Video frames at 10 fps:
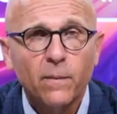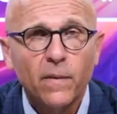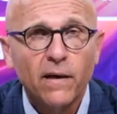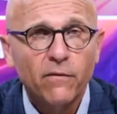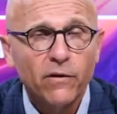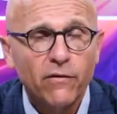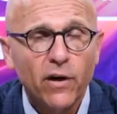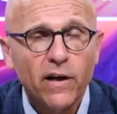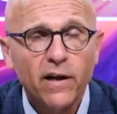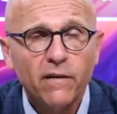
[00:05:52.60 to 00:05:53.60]
every
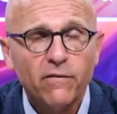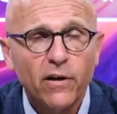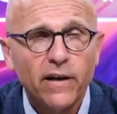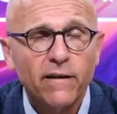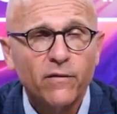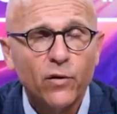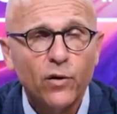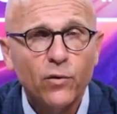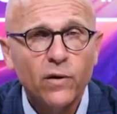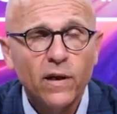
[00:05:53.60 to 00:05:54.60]
Friday
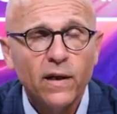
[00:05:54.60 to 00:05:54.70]
afternoon.